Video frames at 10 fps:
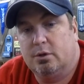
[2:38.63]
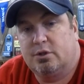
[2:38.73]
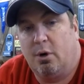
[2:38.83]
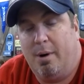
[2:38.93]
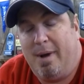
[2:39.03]

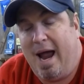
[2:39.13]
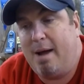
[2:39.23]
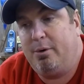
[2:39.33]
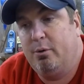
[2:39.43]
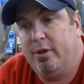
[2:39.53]
So I'm
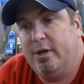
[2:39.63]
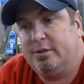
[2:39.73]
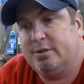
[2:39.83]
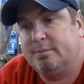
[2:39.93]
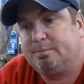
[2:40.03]
happy with
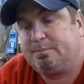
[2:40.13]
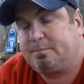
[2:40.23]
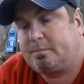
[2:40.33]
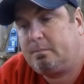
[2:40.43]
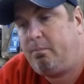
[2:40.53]
this.
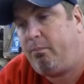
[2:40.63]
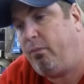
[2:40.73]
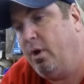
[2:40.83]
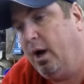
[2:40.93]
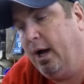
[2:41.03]

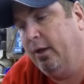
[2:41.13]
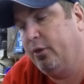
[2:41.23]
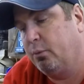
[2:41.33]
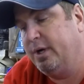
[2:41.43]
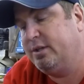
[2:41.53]
The
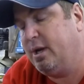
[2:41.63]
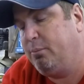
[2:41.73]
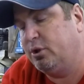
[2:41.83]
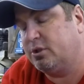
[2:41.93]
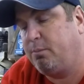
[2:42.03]
reason I
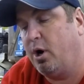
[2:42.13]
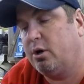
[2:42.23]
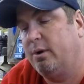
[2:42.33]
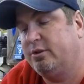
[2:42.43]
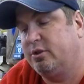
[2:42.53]
put the spark
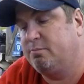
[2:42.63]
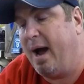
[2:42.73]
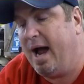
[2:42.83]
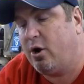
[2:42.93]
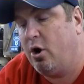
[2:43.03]
arrestors
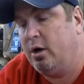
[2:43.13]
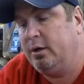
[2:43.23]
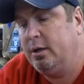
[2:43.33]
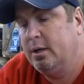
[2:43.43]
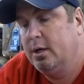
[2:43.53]
back
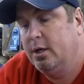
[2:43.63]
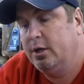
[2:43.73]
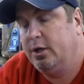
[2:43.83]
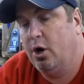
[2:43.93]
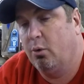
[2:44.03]
on,
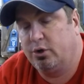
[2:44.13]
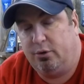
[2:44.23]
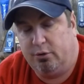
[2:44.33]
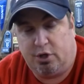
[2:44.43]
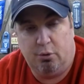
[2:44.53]
were
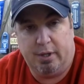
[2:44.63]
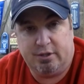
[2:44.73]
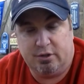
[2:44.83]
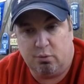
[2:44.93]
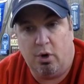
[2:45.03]
two
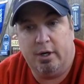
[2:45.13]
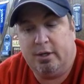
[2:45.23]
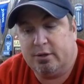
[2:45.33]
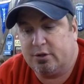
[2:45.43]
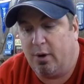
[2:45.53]
reasons.
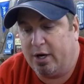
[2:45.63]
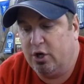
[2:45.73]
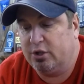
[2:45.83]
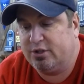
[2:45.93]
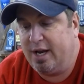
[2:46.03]
One, so I
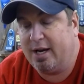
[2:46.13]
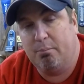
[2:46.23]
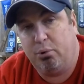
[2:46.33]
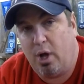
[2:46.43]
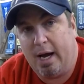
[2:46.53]
could stay
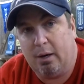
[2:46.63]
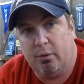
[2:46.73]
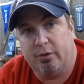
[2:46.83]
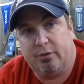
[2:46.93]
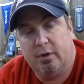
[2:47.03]
compliant
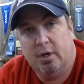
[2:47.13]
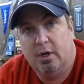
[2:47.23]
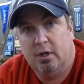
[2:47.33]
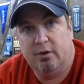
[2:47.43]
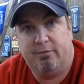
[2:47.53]
with
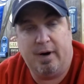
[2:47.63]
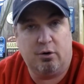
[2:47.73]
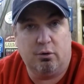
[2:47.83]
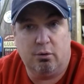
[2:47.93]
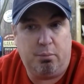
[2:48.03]
the
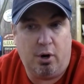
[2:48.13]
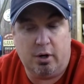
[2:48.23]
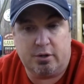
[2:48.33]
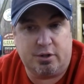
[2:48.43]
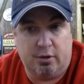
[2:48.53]
federal
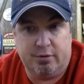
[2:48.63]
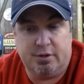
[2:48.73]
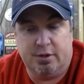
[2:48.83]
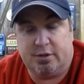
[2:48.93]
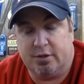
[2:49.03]
park
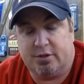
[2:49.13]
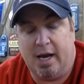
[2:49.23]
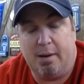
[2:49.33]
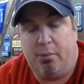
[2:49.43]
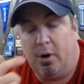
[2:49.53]
services and
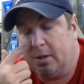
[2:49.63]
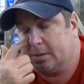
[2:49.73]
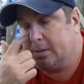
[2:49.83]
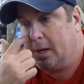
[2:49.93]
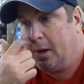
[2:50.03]
state parks.